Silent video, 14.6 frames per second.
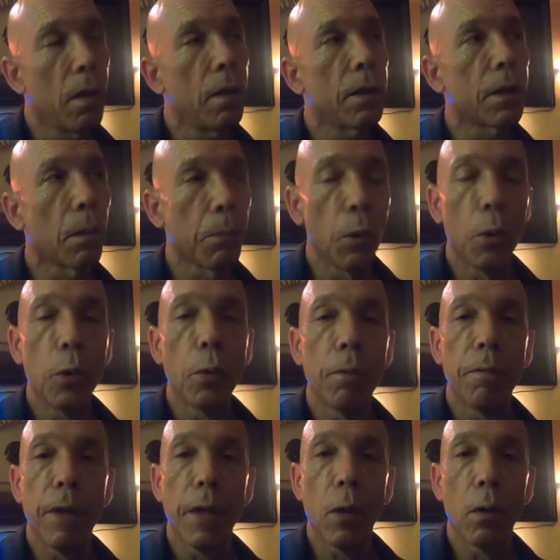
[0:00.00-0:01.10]
Some
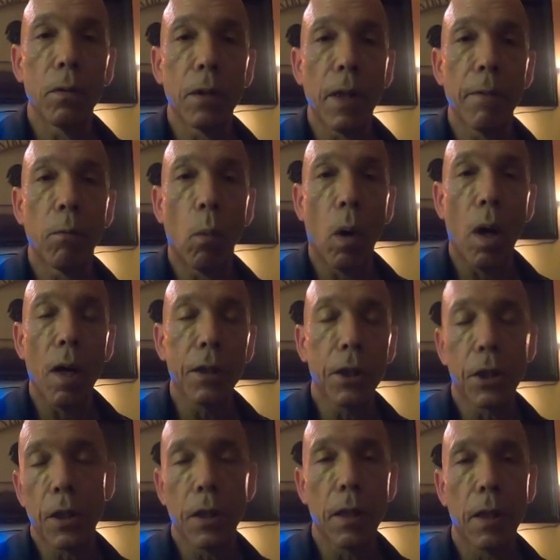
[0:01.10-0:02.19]
YouTube videos I've
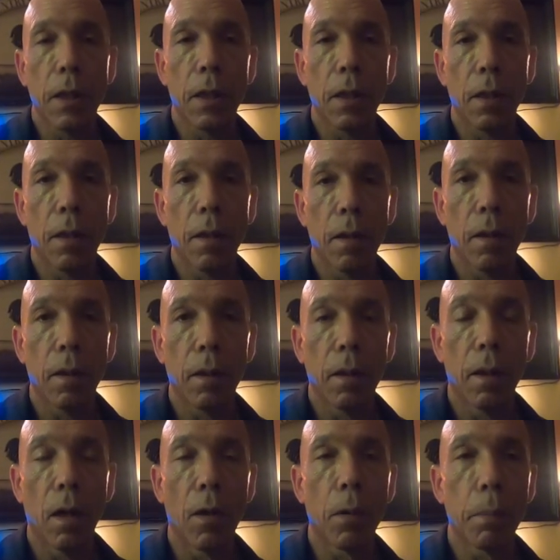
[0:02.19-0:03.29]
watched
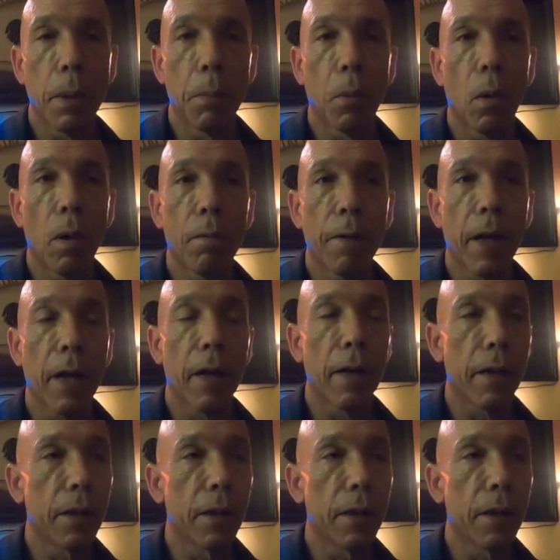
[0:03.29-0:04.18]
other people have had